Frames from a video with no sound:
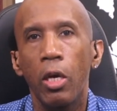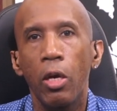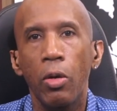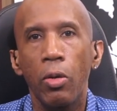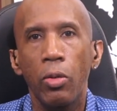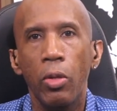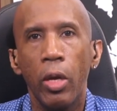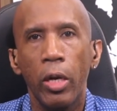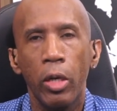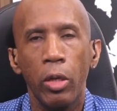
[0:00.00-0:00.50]

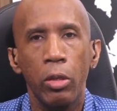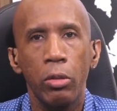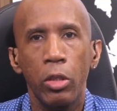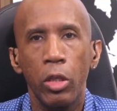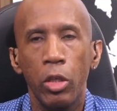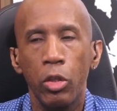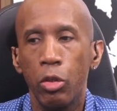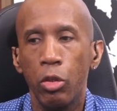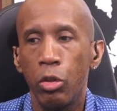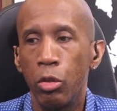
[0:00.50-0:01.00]
that are
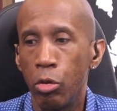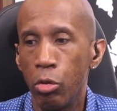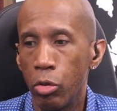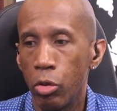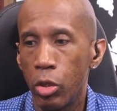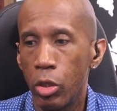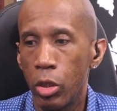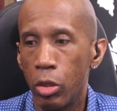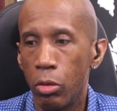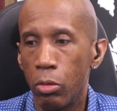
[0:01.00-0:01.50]
just
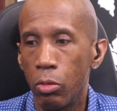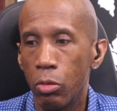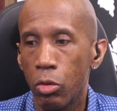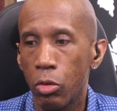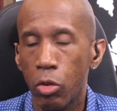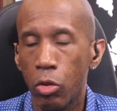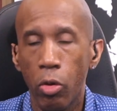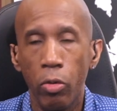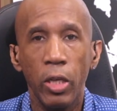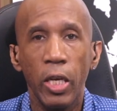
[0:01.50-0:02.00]
using
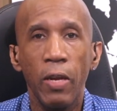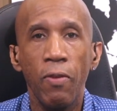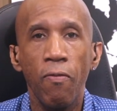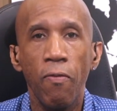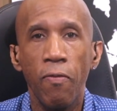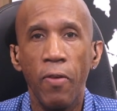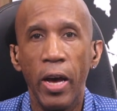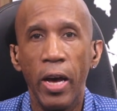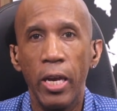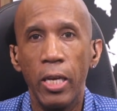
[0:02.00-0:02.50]
certain
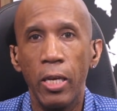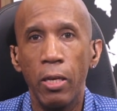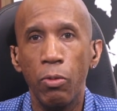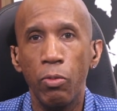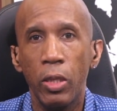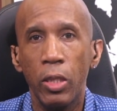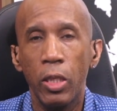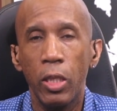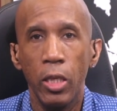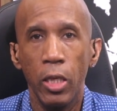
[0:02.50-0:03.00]
infighting
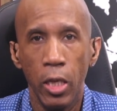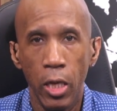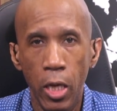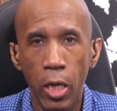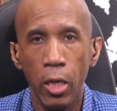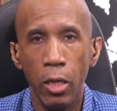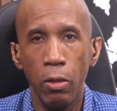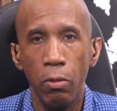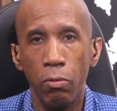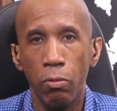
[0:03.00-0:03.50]

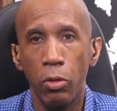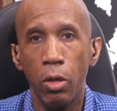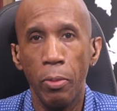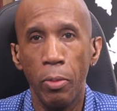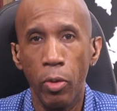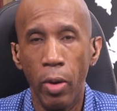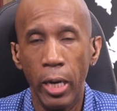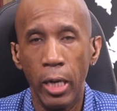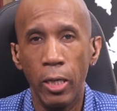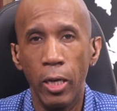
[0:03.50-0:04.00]
within
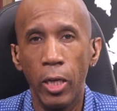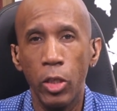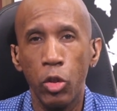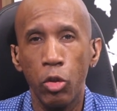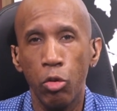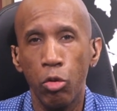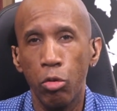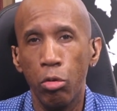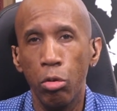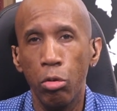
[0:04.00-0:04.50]
democratic
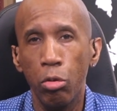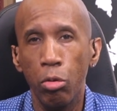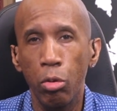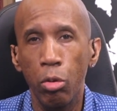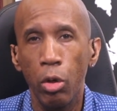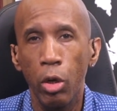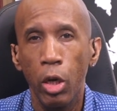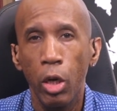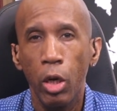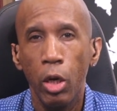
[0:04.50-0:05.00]
nations to
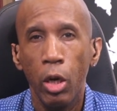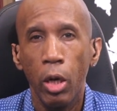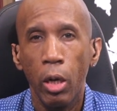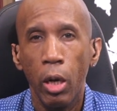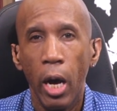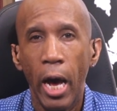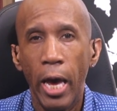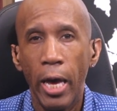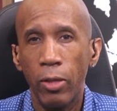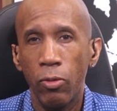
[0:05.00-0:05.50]

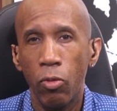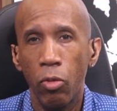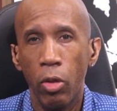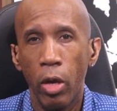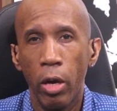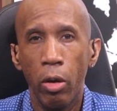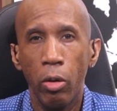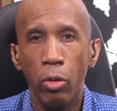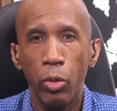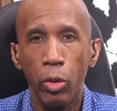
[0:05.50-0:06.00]
heighten
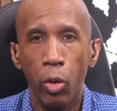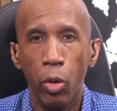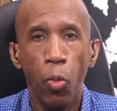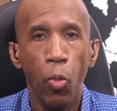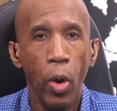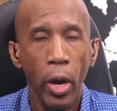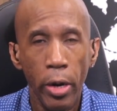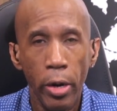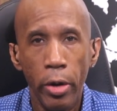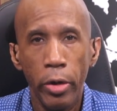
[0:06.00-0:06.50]
their own
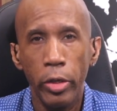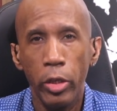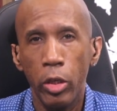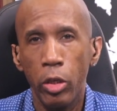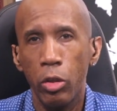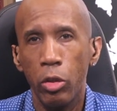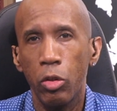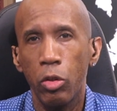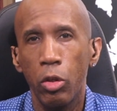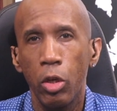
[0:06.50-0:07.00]

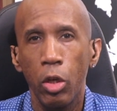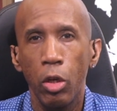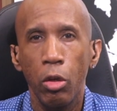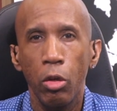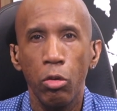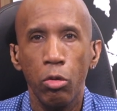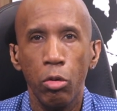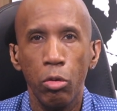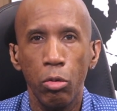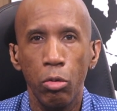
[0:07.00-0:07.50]
awareness,
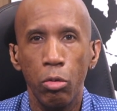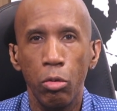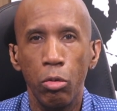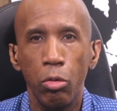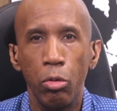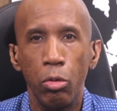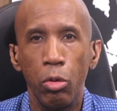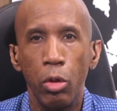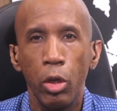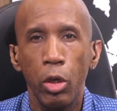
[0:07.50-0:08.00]

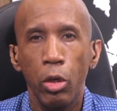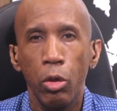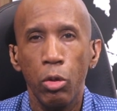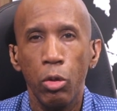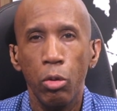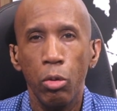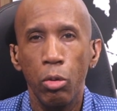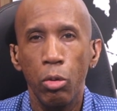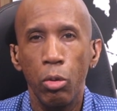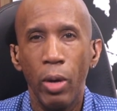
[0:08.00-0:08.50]
to
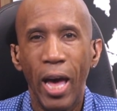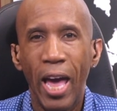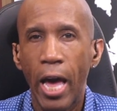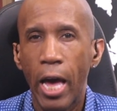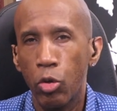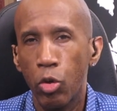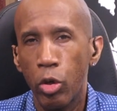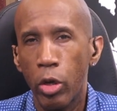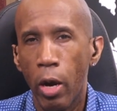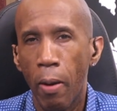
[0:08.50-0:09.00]

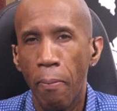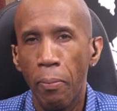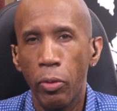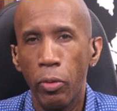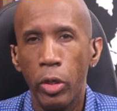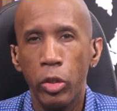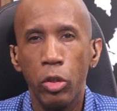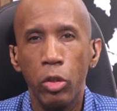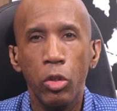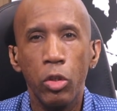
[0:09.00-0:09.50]
add to their
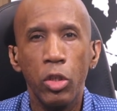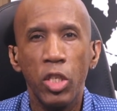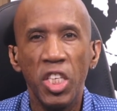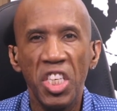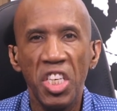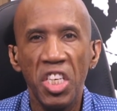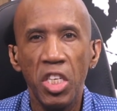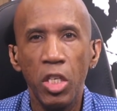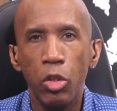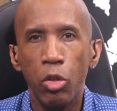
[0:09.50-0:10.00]

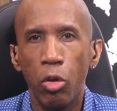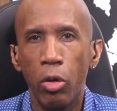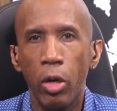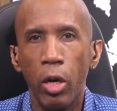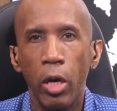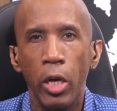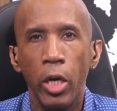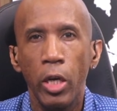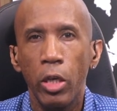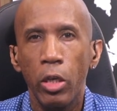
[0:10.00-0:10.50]
prestige,
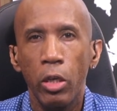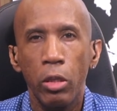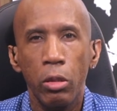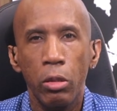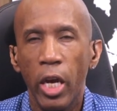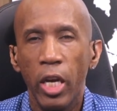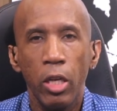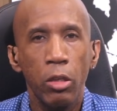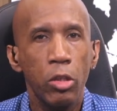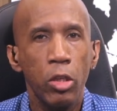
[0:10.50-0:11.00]
or
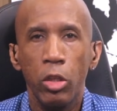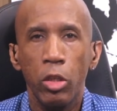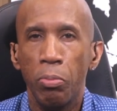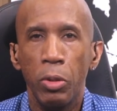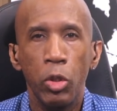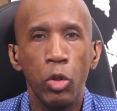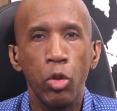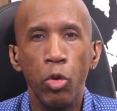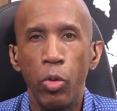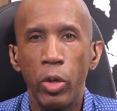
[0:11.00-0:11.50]
they can just be
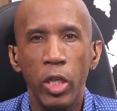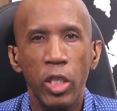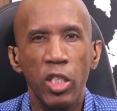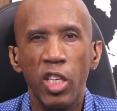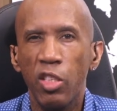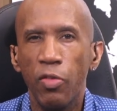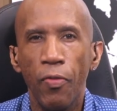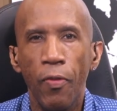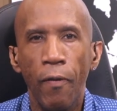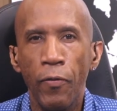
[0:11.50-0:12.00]
doing it
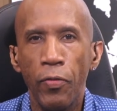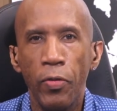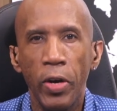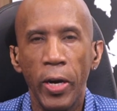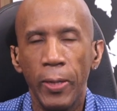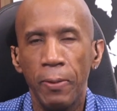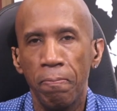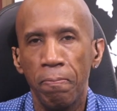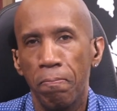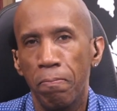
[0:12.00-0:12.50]
just for
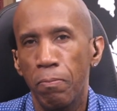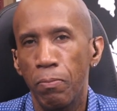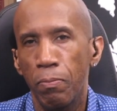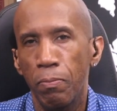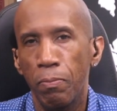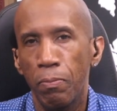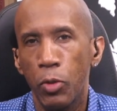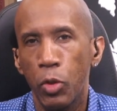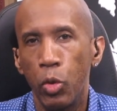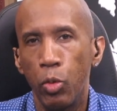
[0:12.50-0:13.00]
fun.
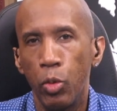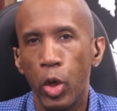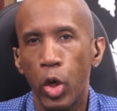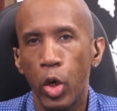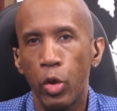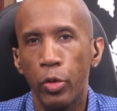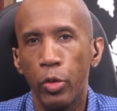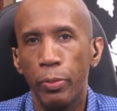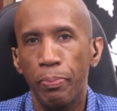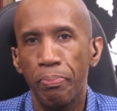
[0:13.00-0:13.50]
Who
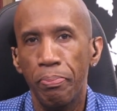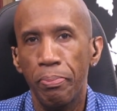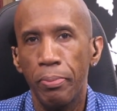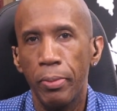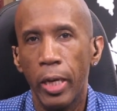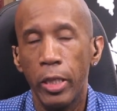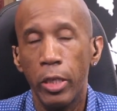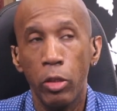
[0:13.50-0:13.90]
knows? I just